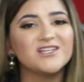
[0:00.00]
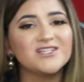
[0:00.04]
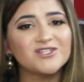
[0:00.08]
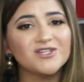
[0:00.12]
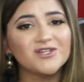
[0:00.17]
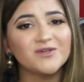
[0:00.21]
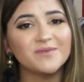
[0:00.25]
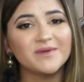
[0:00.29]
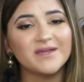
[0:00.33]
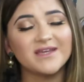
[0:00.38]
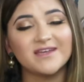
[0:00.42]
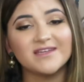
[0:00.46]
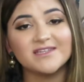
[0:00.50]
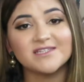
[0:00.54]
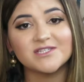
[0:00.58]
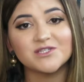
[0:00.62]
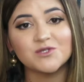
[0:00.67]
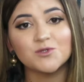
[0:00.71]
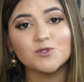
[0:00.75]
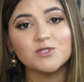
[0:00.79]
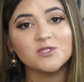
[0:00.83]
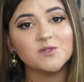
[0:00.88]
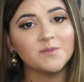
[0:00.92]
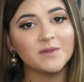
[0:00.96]
Also, because
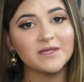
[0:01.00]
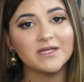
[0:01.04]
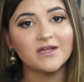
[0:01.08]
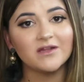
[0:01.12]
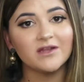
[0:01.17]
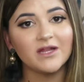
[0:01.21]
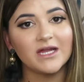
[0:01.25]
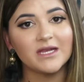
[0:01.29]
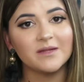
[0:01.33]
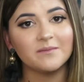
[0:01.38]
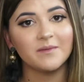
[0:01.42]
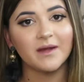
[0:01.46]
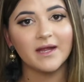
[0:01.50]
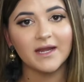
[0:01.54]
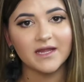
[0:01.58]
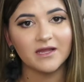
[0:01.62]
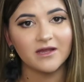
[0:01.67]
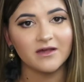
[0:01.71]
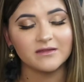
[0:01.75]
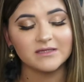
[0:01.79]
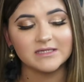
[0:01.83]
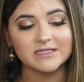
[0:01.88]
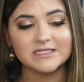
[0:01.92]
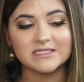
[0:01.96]
you spend a lot of money
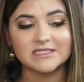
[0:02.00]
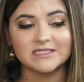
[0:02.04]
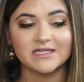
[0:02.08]
on this